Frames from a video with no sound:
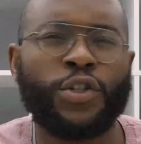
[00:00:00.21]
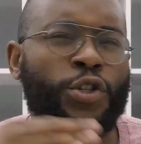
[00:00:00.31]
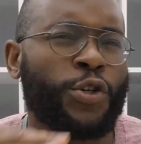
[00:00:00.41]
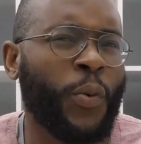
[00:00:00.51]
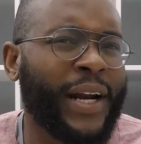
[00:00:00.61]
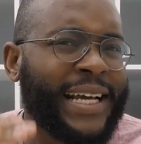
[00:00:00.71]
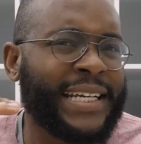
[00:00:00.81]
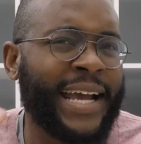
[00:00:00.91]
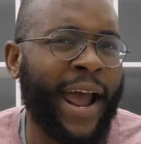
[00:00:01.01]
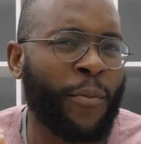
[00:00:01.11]
Do you want a
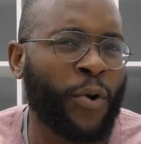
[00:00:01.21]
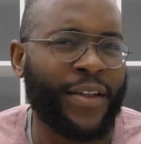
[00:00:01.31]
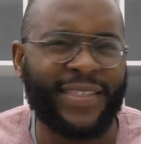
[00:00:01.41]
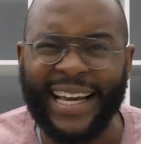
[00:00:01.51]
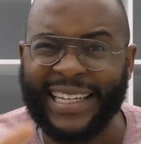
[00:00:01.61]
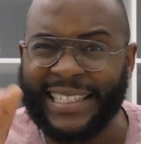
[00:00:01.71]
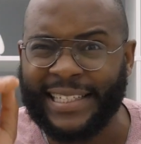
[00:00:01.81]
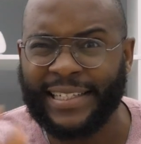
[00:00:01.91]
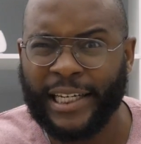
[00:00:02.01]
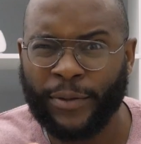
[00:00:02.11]
camera that can
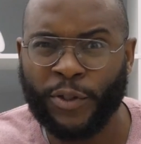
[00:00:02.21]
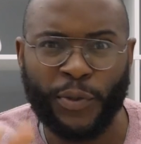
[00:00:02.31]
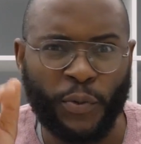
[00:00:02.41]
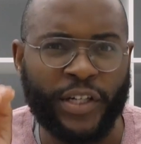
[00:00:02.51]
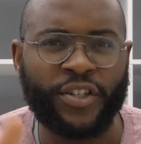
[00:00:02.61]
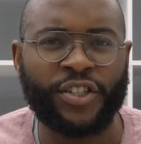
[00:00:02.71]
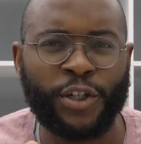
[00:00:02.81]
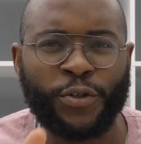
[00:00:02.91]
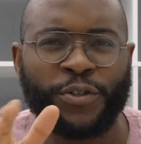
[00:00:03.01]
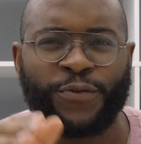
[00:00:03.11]
distinguish between your
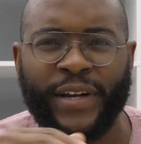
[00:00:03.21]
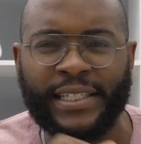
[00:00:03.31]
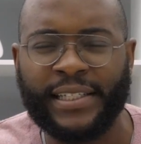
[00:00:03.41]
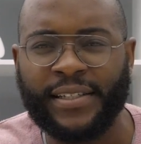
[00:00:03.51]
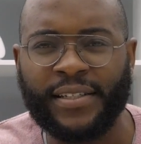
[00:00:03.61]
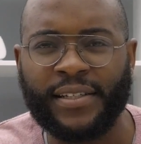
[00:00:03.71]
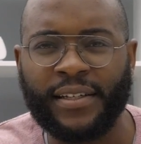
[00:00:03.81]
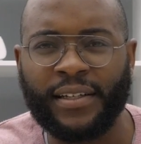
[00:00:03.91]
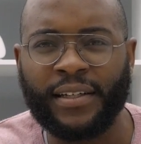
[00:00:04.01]
children's faces?